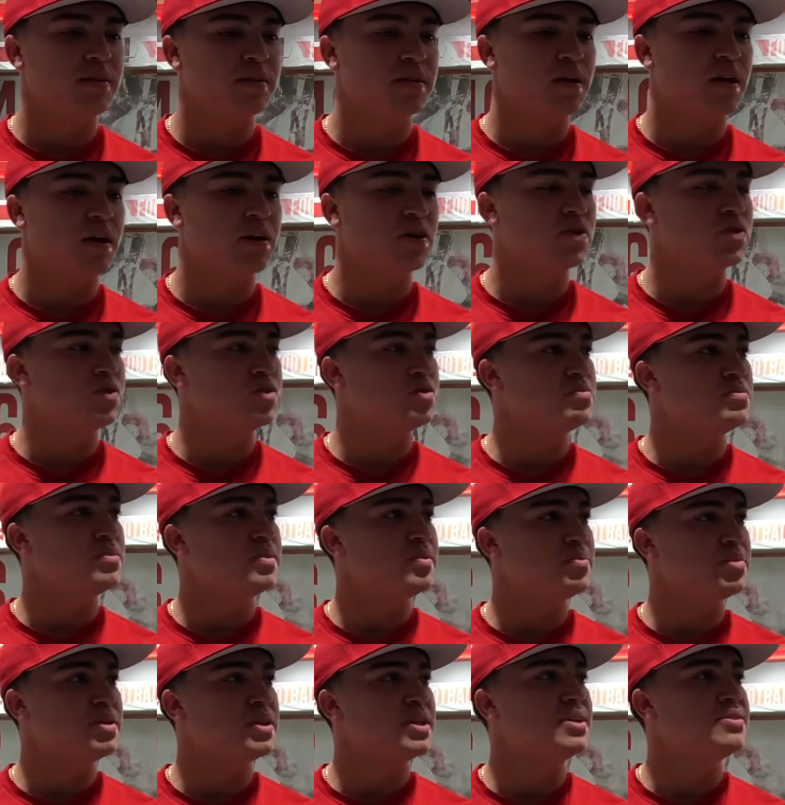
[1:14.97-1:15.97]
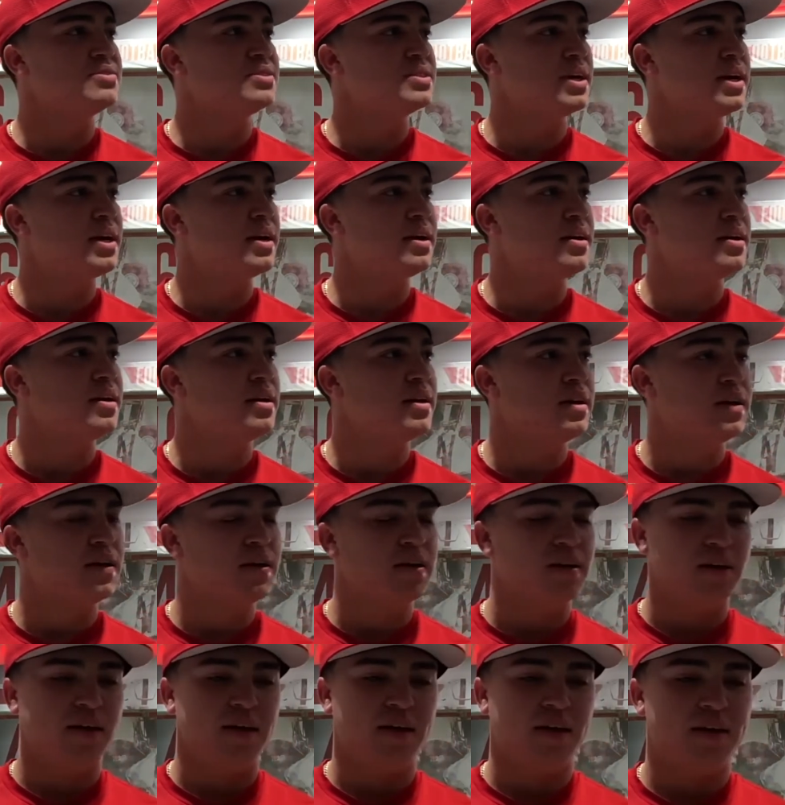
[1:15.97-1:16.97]
the locker room believes that,
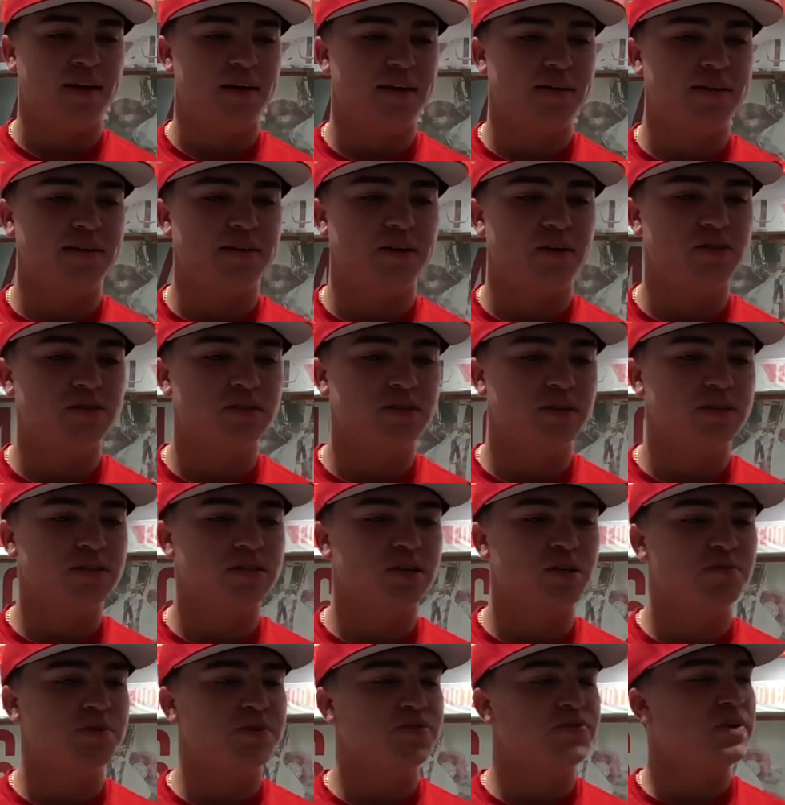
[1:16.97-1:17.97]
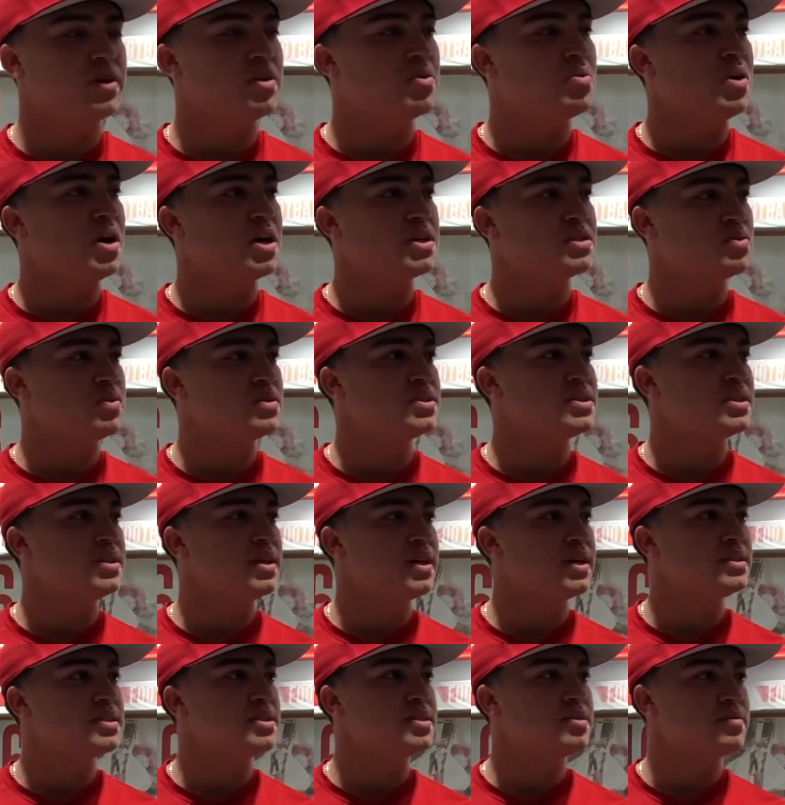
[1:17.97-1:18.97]
and you know, it's it's going to be fun to watch once
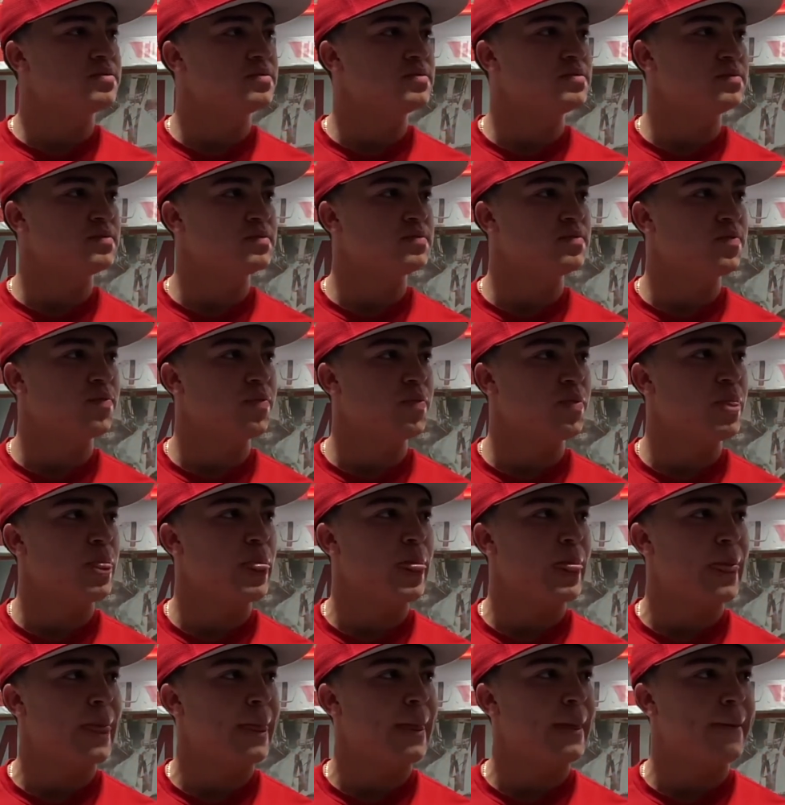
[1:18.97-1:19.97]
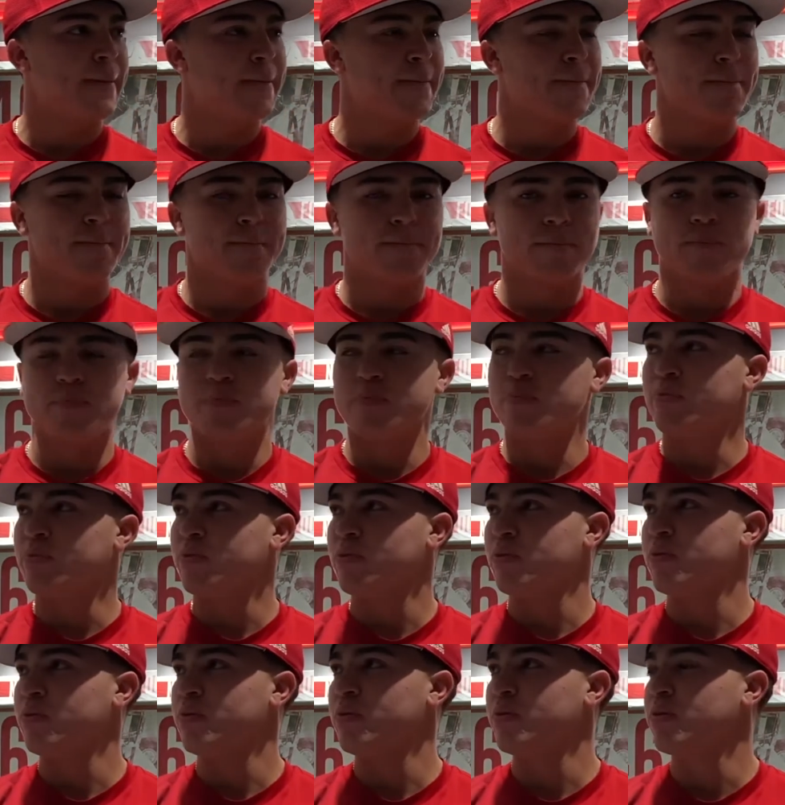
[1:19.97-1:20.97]
it does what's the part
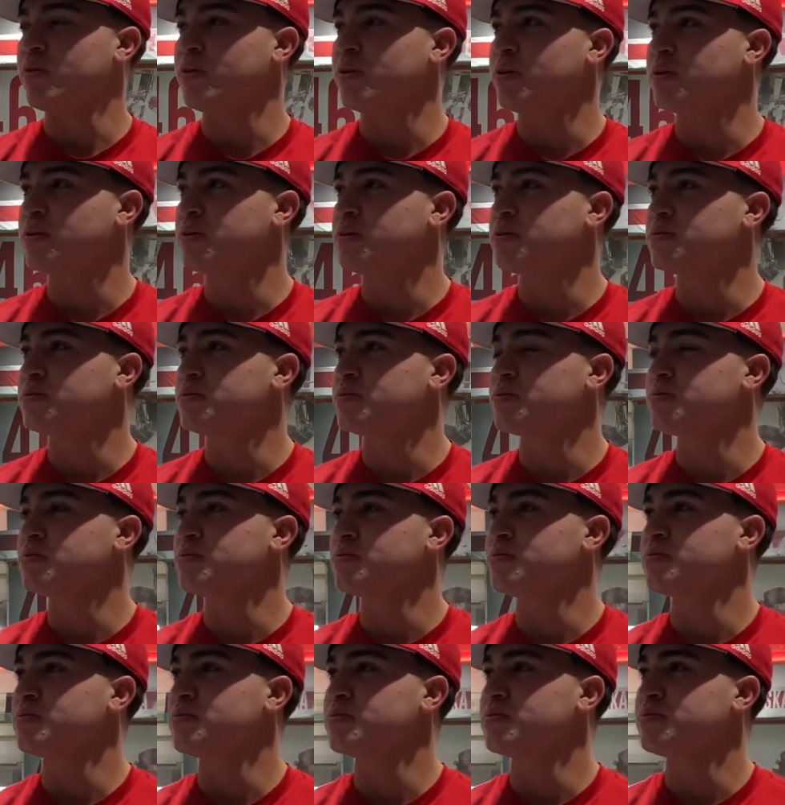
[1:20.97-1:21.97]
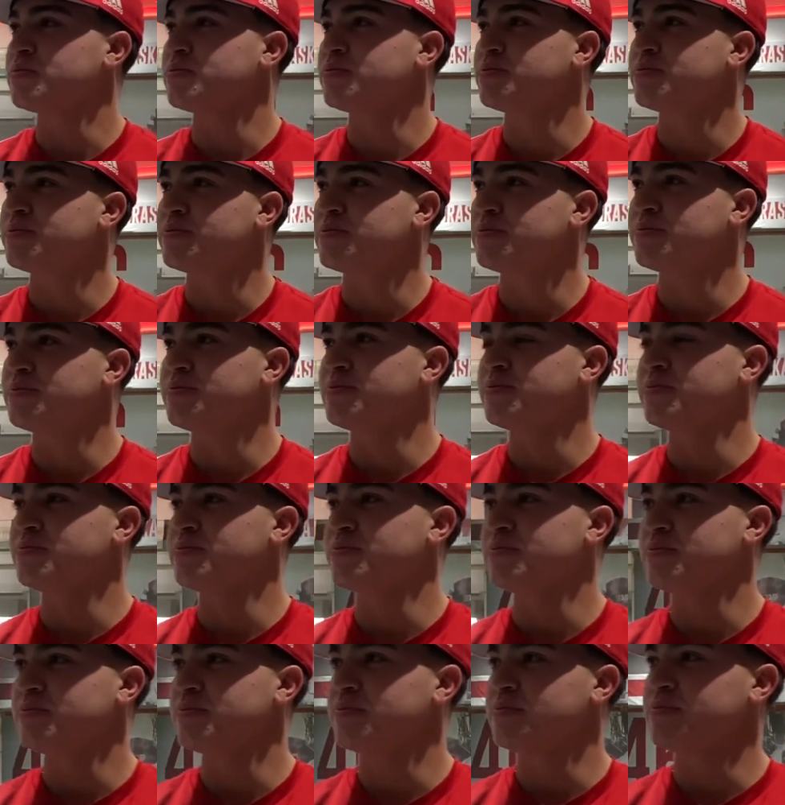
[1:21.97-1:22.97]
that you feel like will turn around? Is it
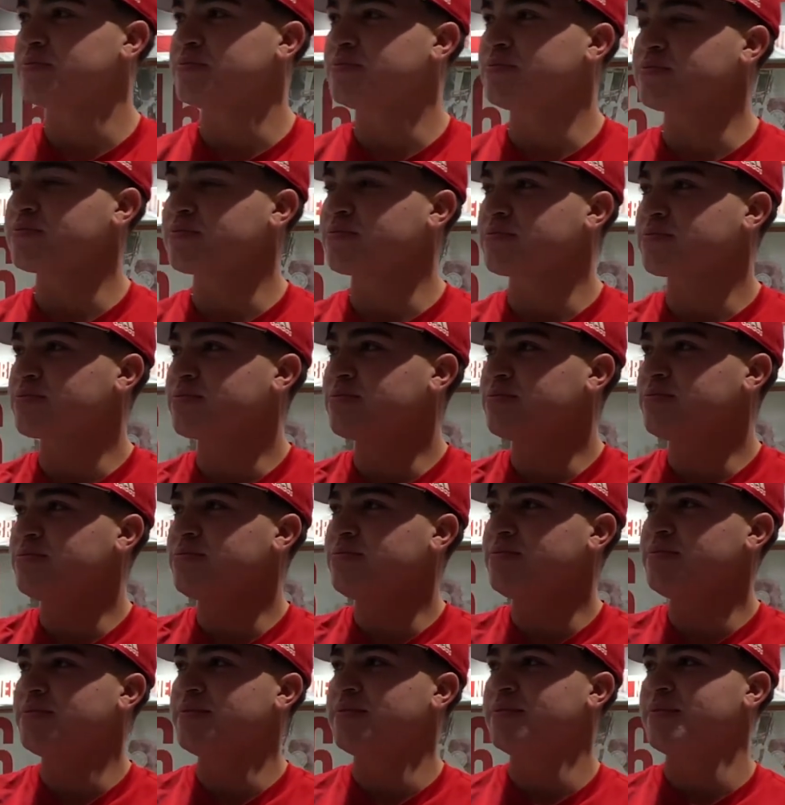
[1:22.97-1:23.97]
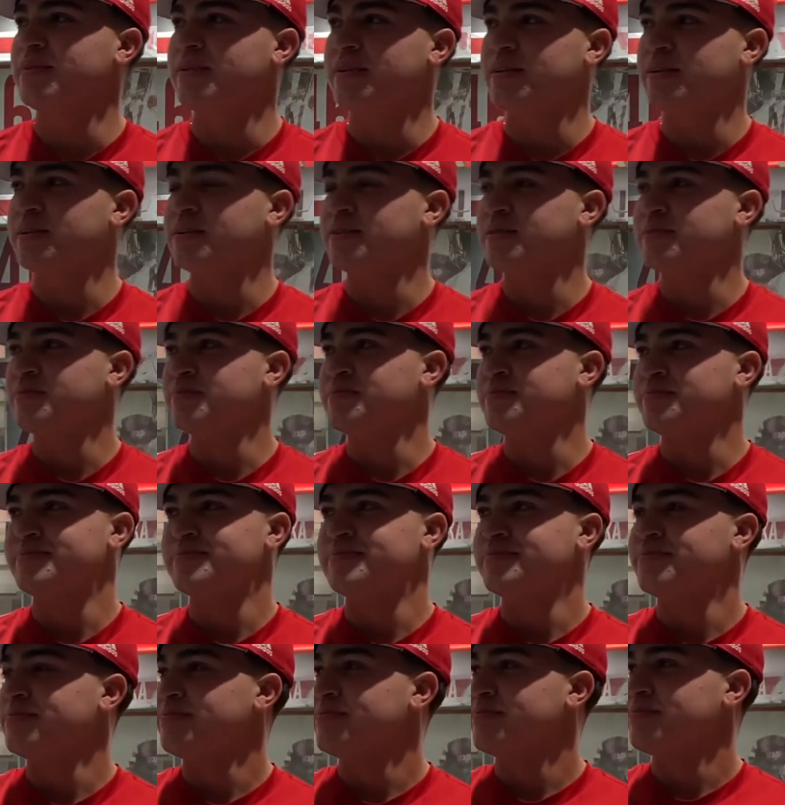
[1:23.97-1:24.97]
like defensively, offensively, pitch? Like, what, what
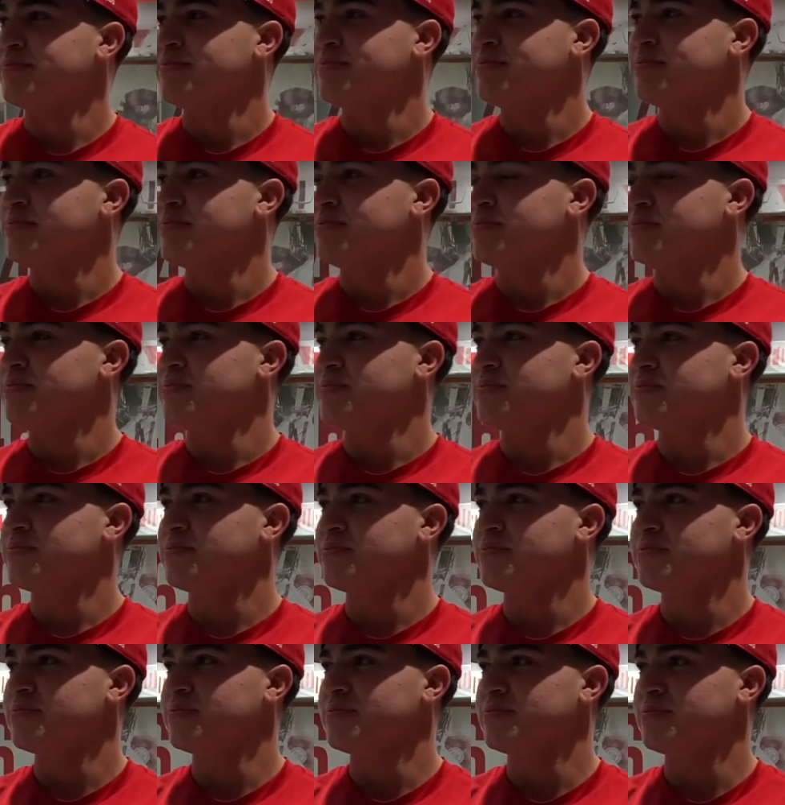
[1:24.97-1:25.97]
do you think is going to flip?